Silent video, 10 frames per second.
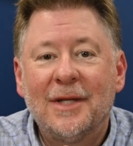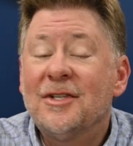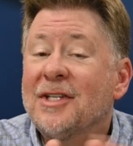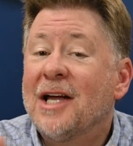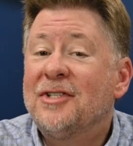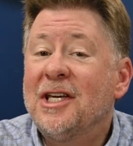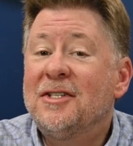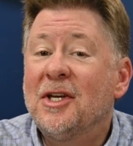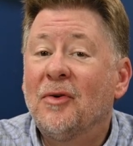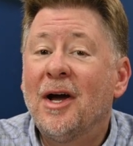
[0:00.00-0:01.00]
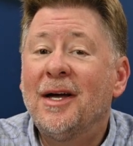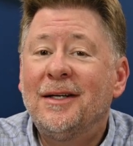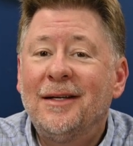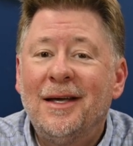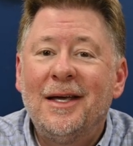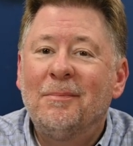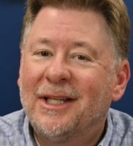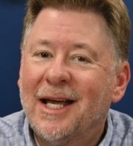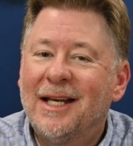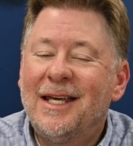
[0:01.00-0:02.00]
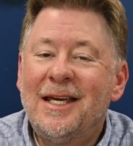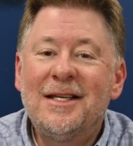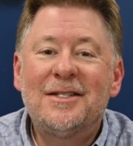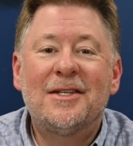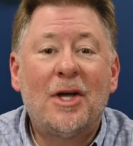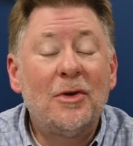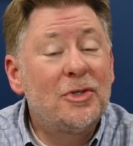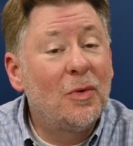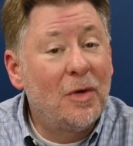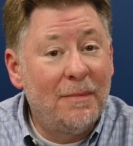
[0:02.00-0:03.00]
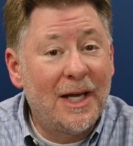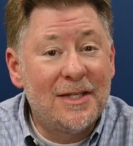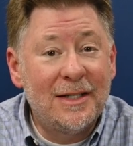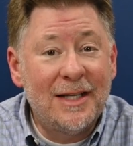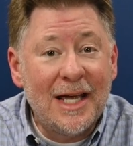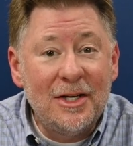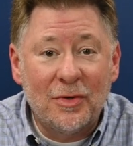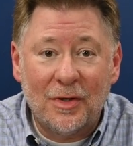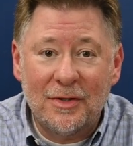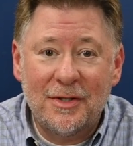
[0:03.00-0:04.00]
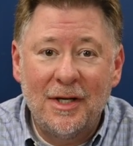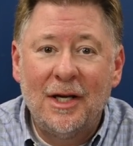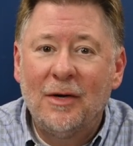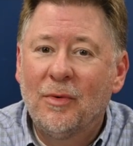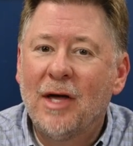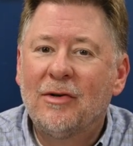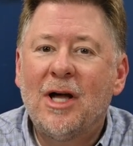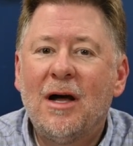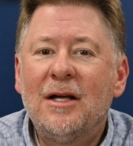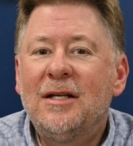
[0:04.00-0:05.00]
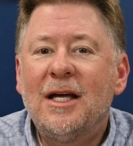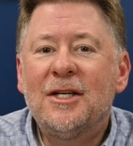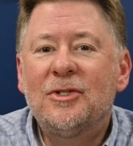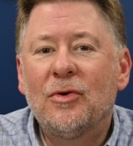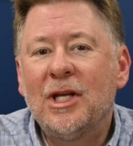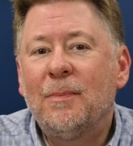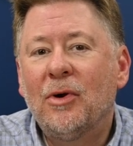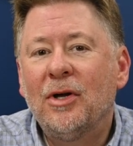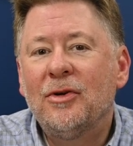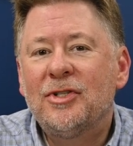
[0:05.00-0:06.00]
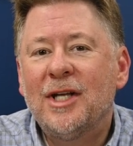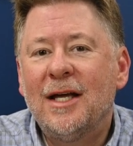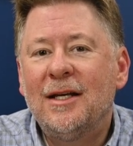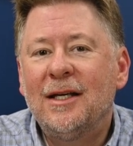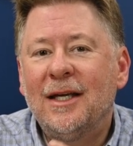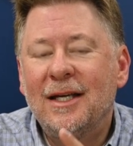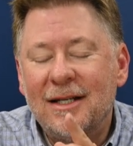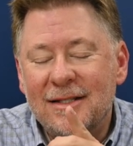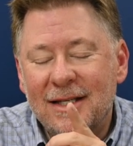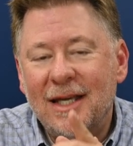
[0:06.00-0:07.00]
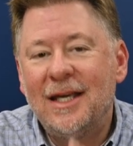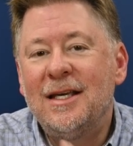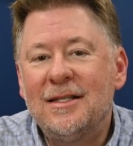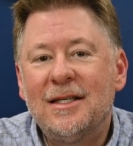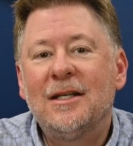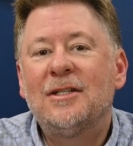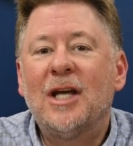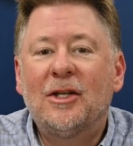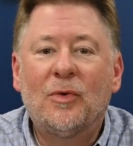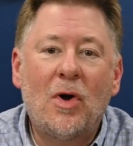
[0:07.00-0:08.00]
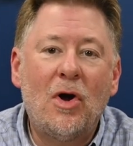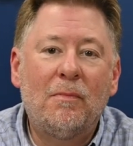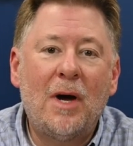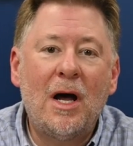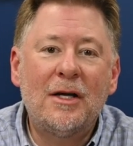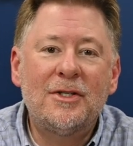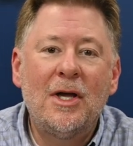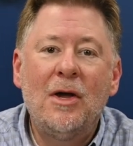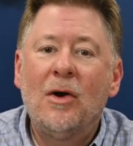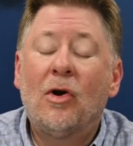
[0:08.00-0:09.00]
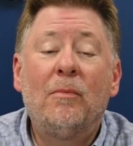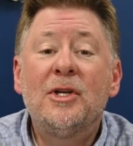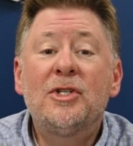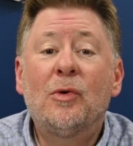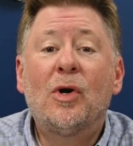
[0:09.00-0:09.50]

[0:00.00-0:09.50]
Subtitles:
Sounds easy, right? But that ease is also what makes it dangerous. Without context or deeper understanding, it is easy to check the wrong box or miss a